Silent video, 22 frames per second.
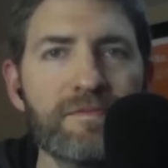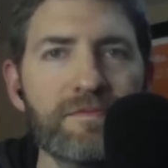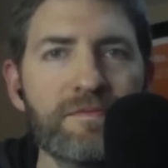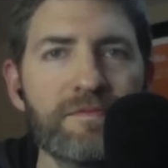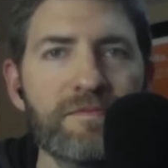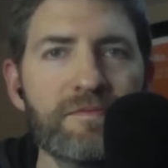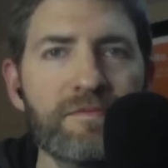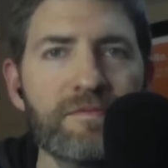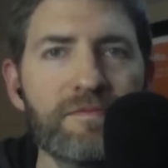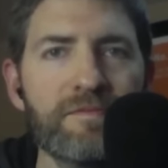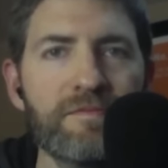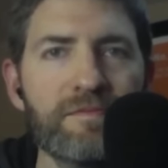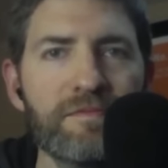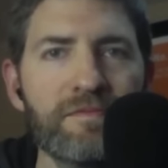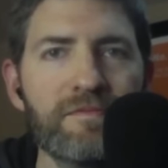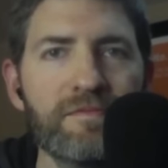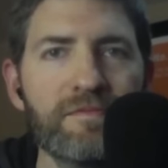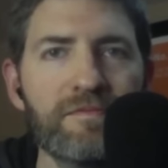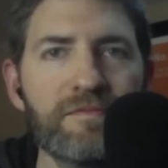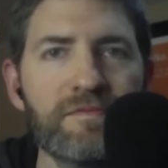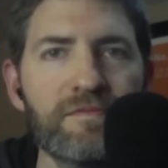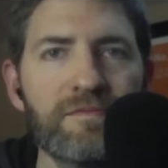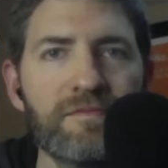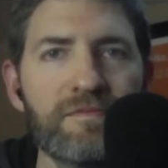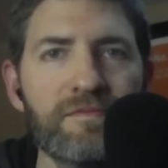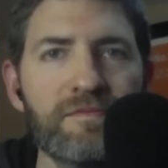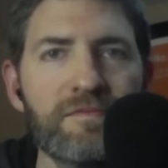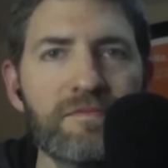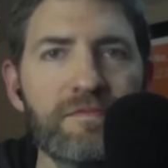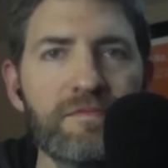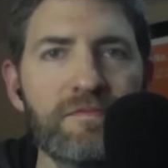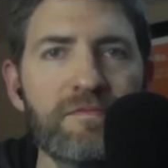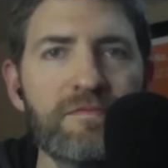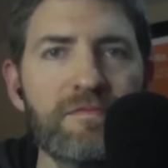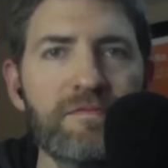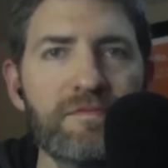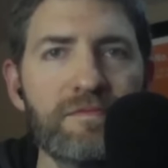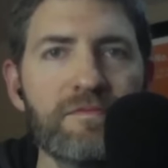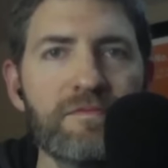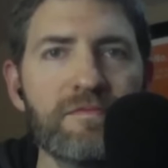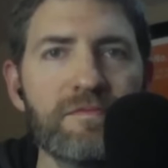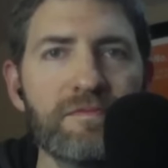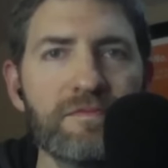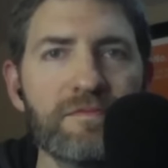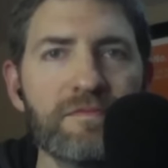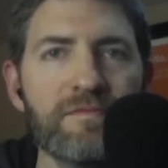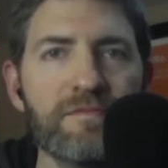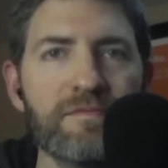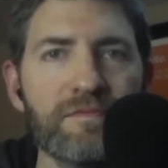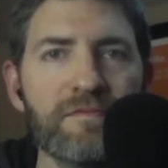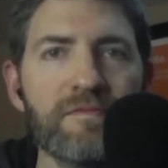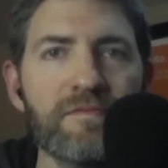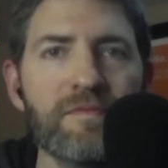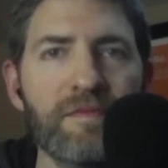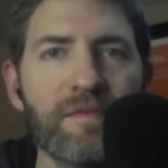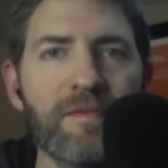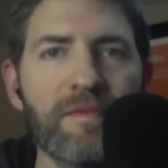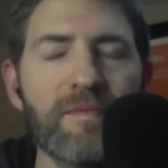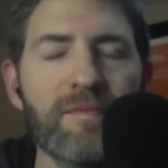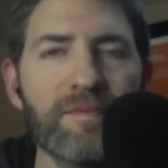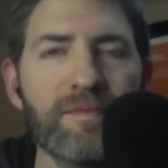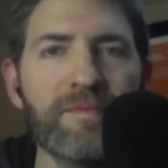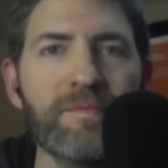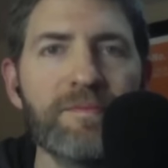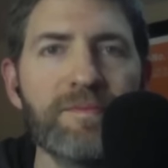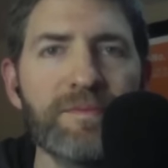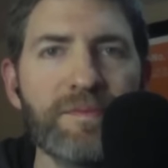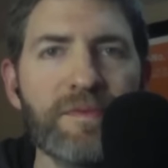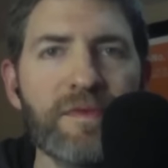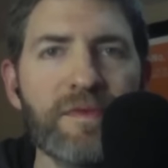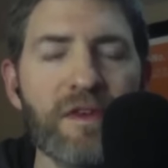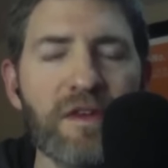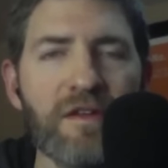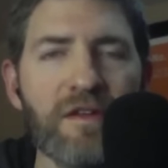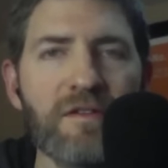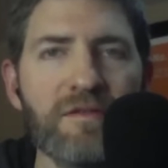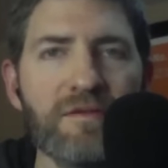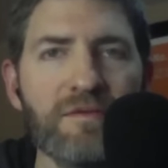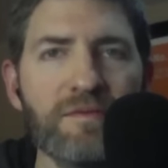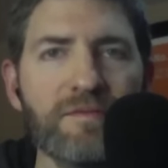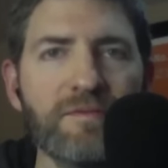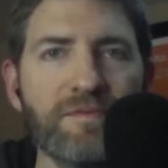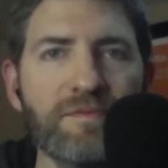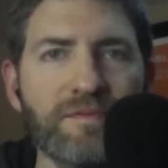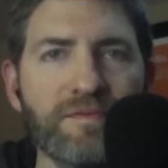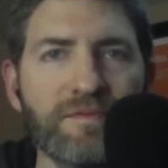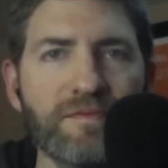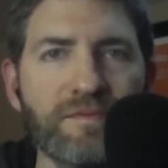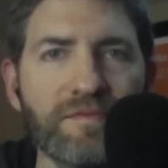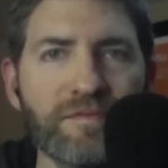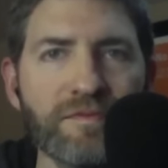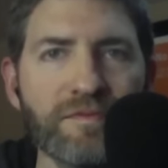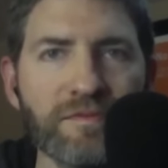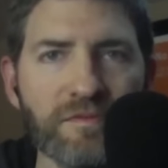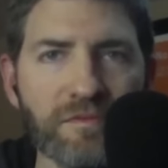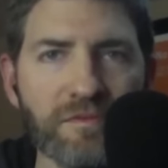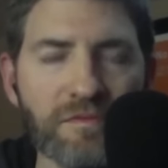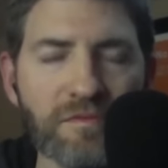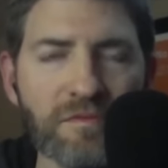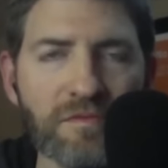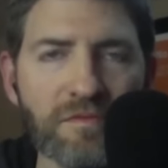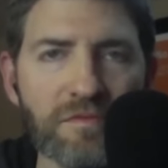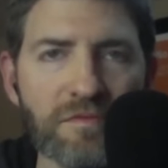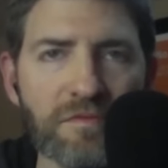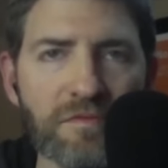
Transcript: No words are spoken by the person on screen.